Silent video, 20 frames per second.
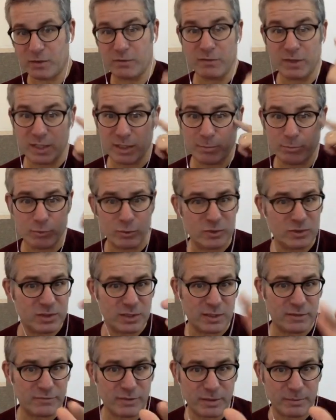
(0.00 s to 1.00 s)
If you think of
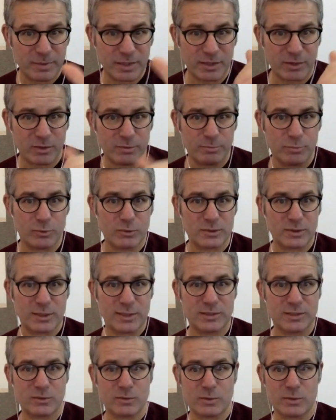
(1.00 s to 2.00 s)
Bruce Lee, if anybody heard Bruce
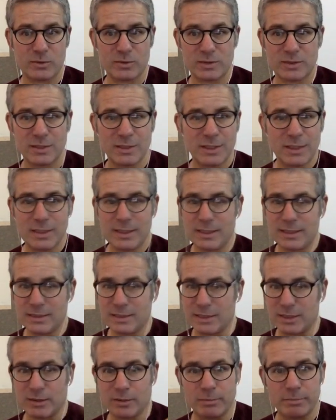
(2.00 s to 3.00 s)
Lee's quotes, he's
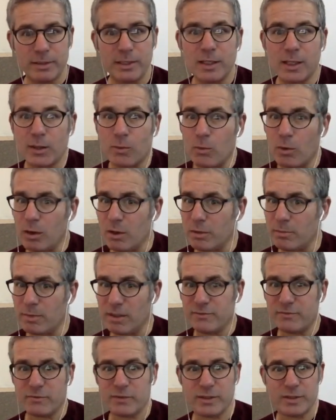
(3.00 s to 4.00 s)
like, be like water,
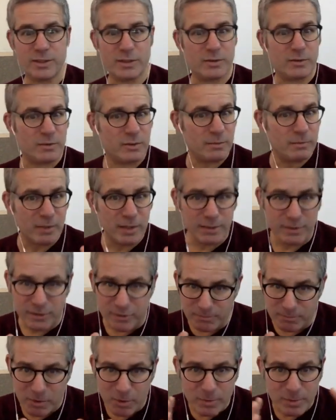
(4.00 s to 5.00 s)
my friend.
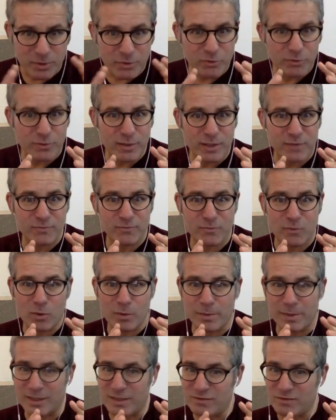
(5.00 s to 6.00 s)
The moment you create a
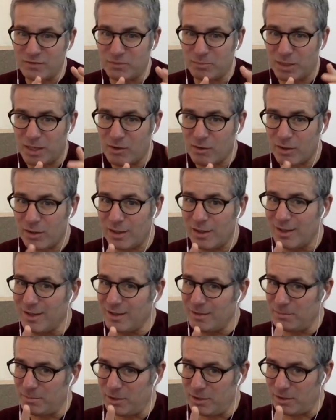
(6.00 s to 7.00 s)
form, it gives you power,
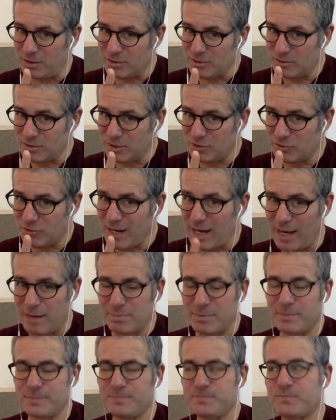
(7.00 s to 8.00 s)
but it also is a trap.